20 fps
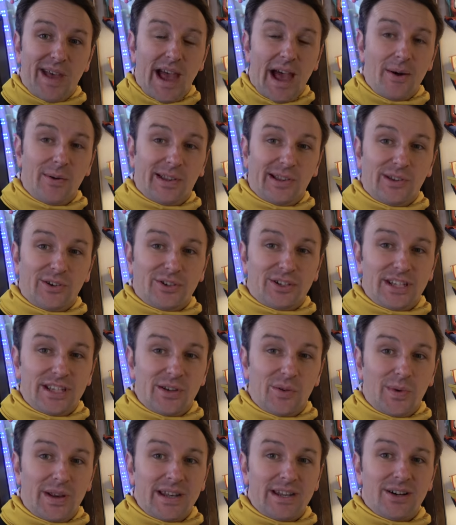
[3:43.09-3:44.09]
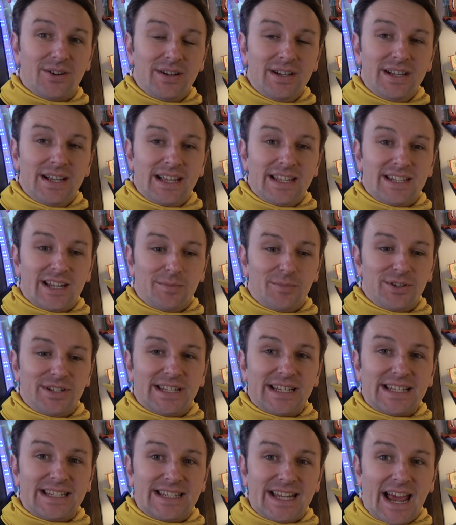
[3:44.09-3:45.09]
How it looks in the window is
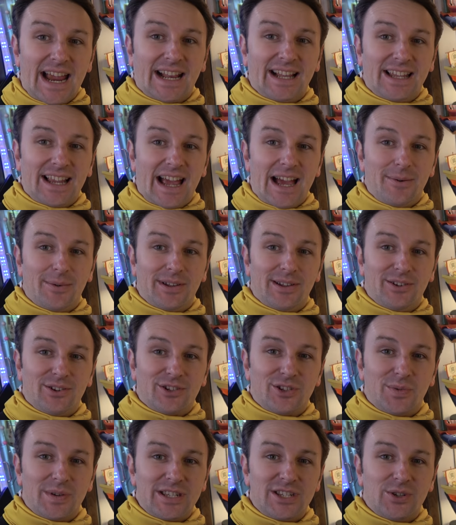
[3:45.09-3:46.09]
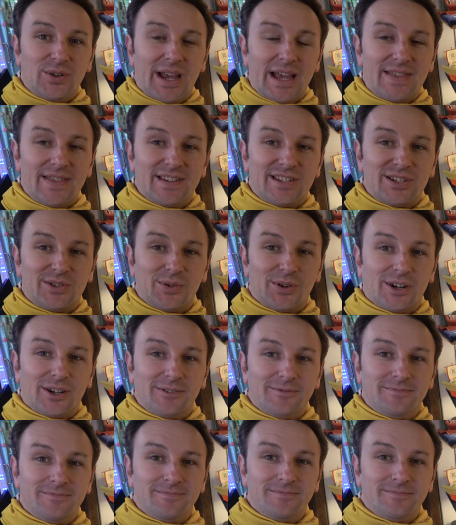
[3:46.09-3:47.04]
almost exactly how it looks once you get in the store.